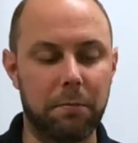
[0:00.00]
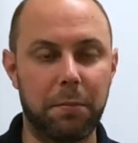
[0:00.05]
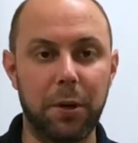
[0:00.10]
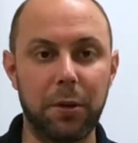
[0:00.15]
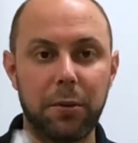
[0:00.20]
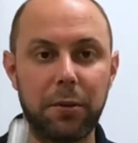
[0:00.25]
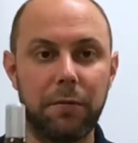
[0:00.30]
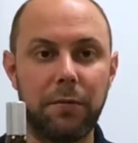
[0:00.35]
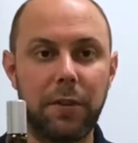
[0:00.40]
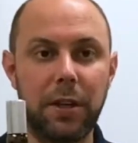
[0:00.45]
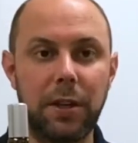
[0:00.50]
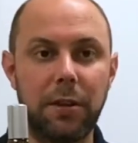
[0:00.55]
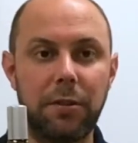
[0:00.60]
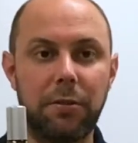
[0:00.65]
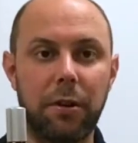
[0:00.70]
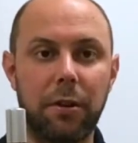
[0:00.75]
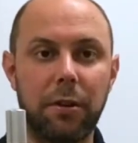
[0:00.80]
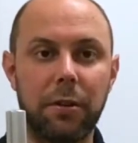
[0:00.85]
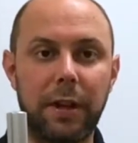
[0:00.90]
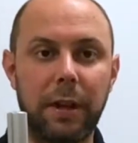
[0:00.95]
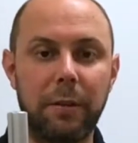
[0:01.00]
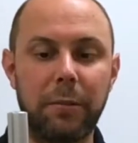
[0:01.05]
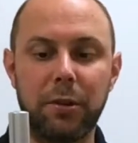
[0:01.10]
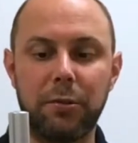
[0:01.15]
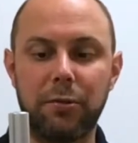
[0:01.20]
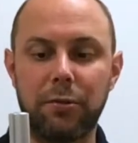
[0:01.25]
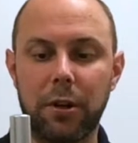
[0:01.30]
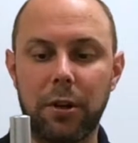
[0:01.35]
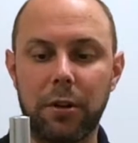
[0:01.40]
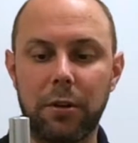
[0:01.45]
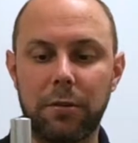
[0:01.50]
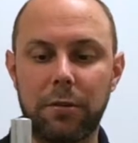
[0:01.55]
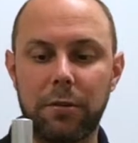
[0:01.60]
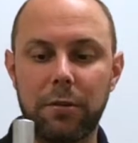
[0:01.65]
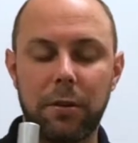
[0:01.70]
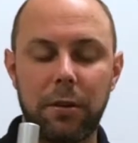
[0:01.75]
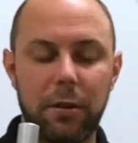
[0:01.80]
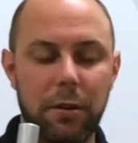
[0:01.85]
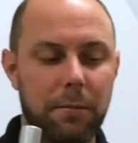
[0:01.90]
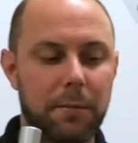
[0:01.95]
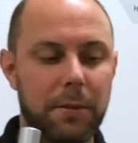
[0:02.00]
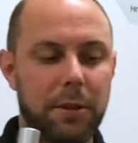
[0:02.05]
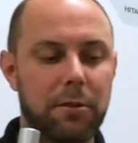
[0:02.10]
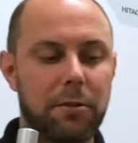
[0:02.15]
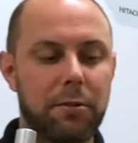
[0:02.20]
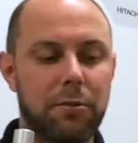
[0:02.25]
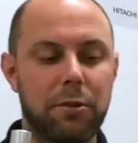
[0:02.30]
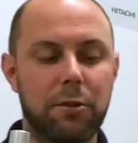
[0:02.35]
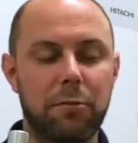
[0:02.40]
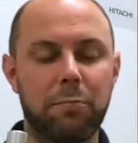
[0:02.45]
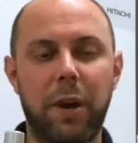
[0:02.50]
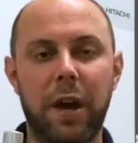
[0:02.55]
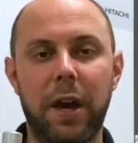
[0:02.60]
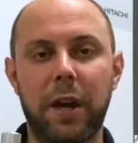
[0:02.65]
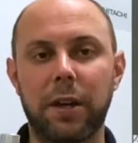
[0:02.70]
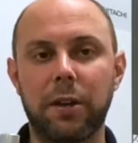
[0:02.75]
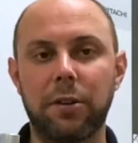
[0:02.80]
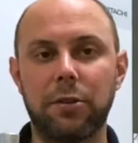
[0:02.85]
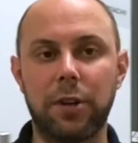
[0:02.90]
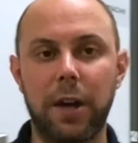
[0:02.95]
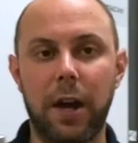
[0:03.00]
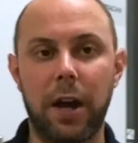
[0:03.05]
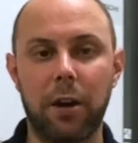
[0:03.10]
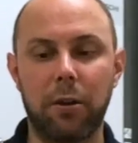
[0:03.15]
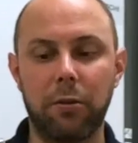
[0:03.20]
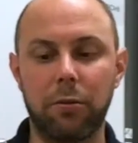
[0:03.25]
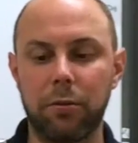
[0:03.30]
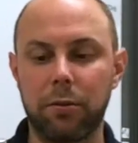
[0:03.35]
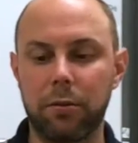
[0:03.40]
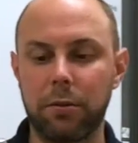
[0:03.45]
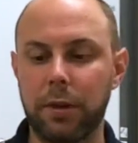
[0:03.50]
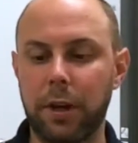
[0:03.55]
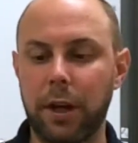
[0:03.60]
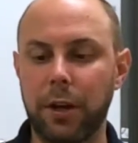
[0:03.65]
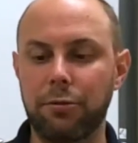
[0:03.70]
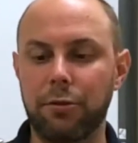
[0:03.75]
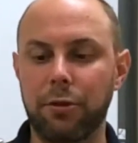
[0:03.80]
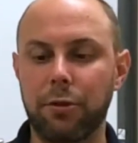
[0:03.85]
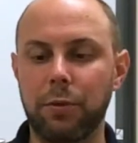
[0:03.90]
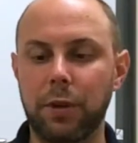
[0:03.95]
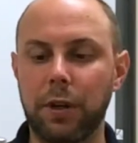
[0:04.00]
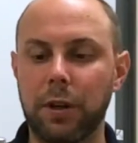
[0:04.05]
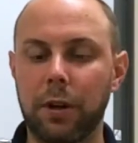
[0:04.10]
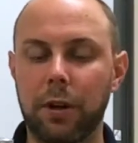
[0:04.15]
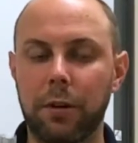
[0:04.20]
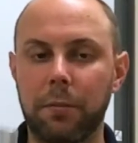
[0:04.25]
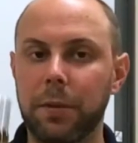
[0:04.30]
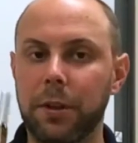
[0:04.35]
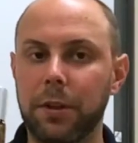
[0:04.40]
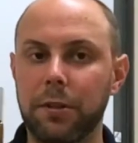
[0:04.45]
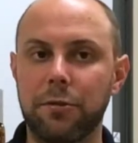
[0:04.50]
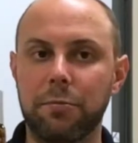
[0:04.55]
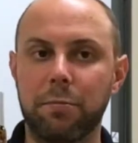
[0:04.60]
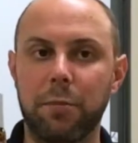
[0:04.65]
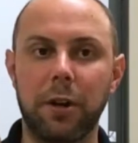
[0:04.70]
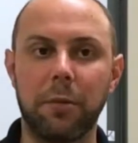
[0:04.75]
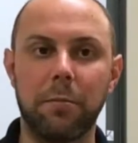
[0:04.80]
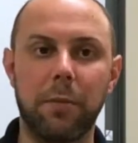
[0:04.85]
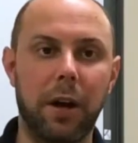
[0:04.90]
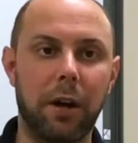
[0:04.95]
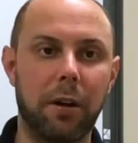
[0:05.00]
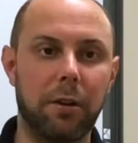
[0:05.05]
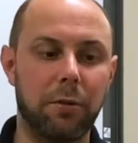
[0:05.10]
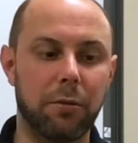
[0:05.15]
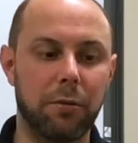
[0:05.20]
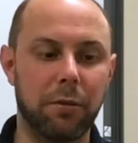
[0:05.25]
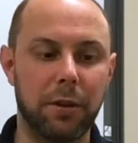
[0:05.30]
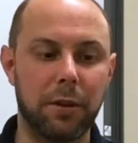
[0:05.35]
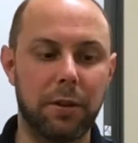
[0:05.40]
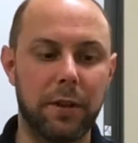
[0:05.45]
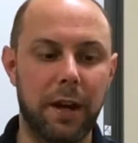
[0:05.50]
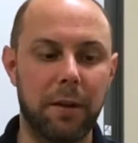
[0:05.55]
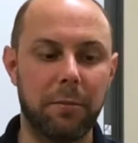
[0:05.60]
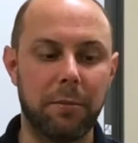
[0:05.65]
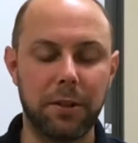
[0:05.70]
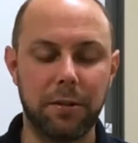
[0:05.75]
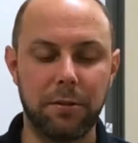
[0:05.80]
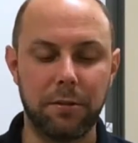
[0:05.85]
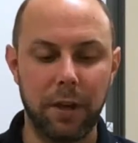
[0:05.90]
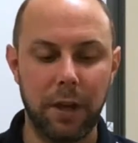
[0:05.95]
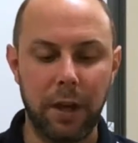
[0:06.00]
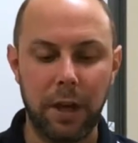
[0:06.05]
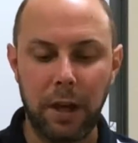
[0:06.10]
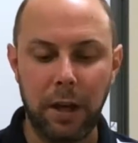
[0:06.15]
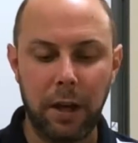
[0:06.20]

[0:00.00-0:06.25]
Both of these are demo drugs. This is just packaged how nitro would come in the spray bottle or the tablets.